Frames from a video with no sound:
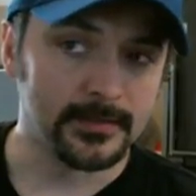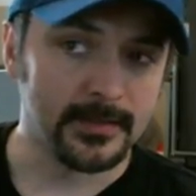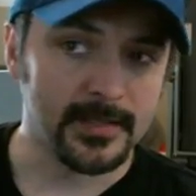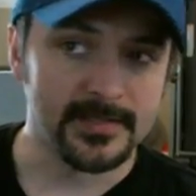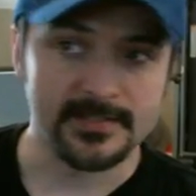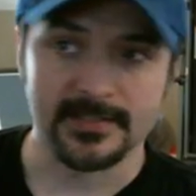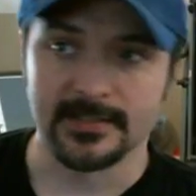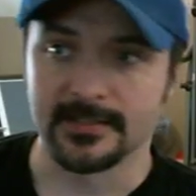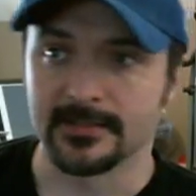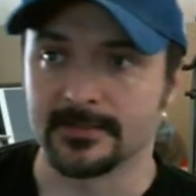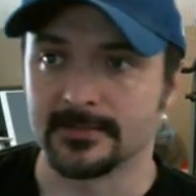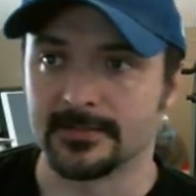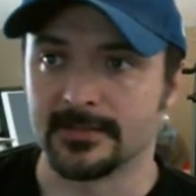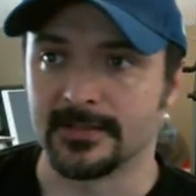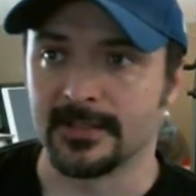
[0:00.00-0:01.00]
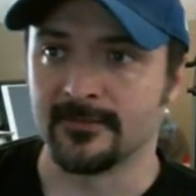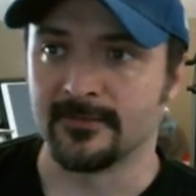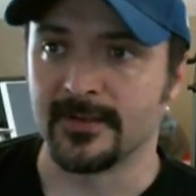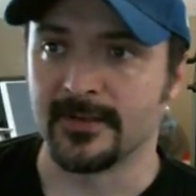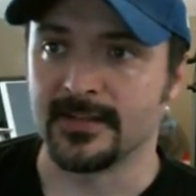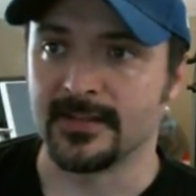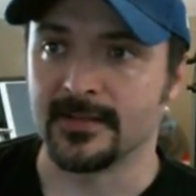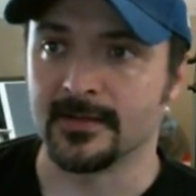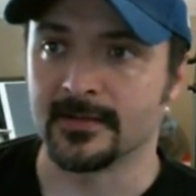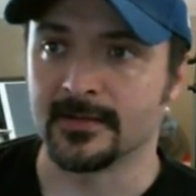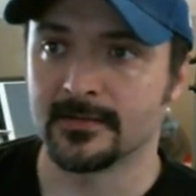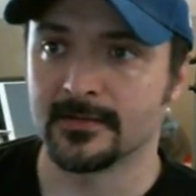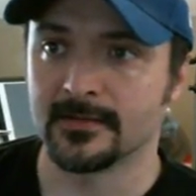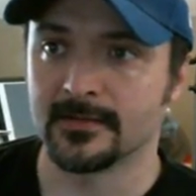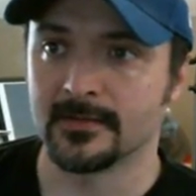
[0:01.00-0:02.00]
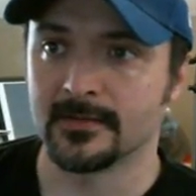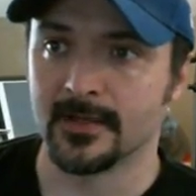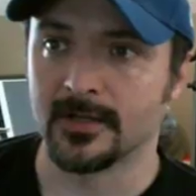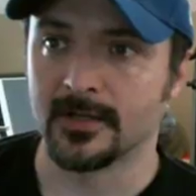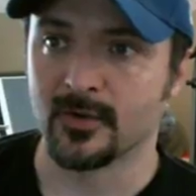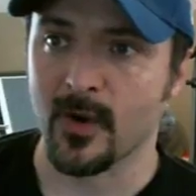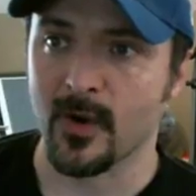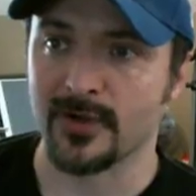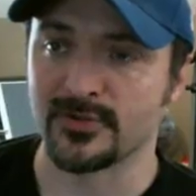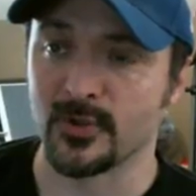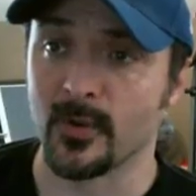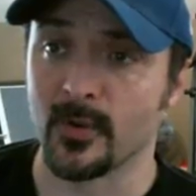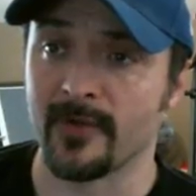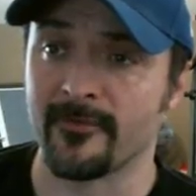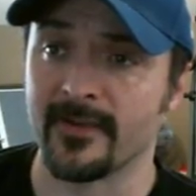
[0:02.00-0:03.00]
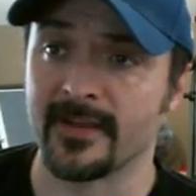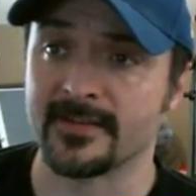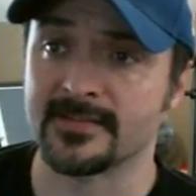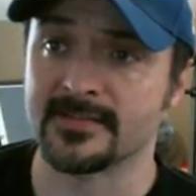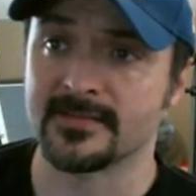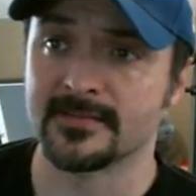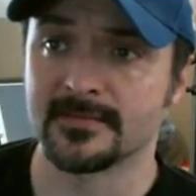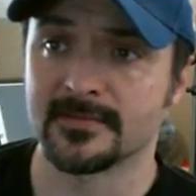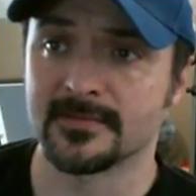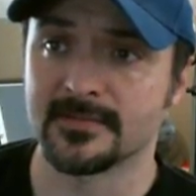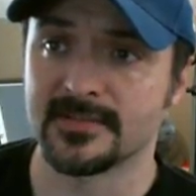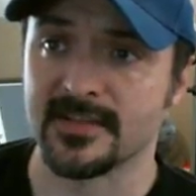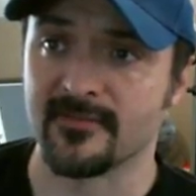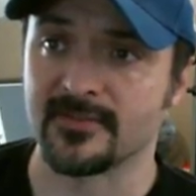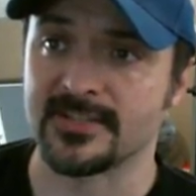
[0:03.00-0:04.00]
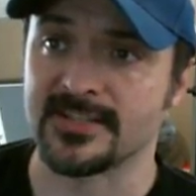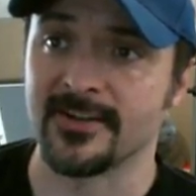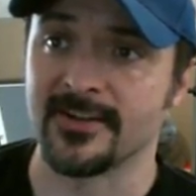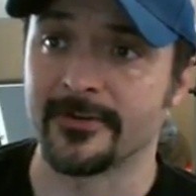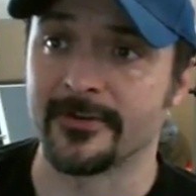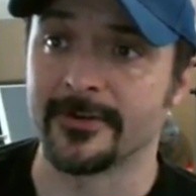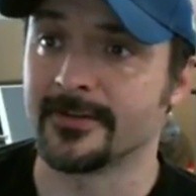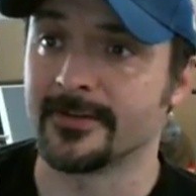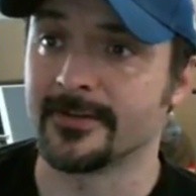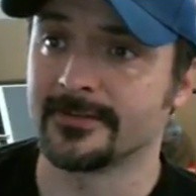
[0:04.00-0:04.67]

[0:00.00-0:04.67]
It's a NVIDIA Quadro FX 1700.